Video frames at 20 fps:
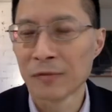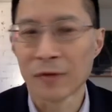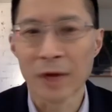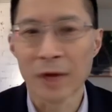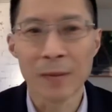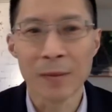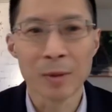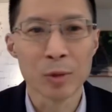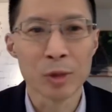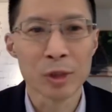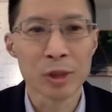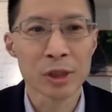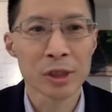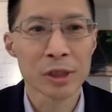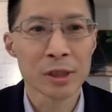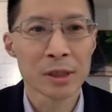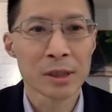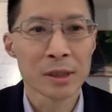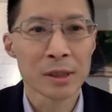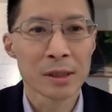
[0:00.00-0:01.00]
frame in which
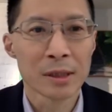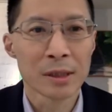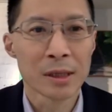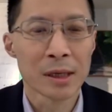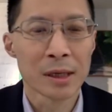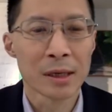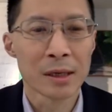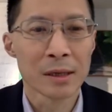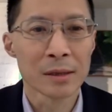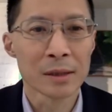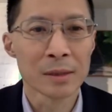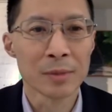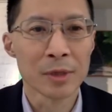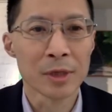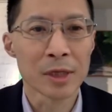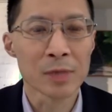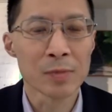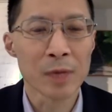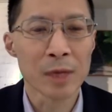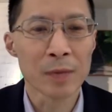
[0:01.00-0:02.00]
uh,
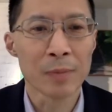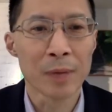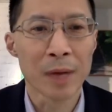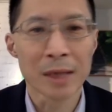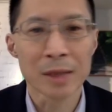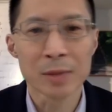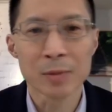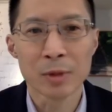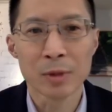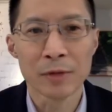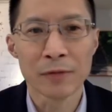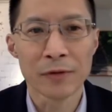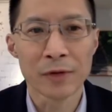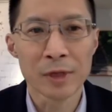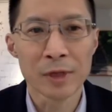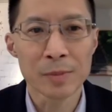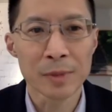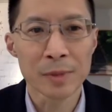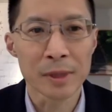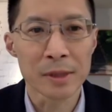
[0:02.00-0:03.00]
liberty is made possible in the
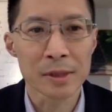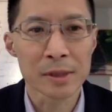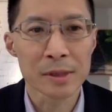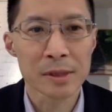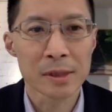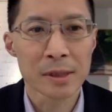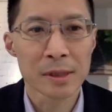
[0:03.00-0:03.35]
first place.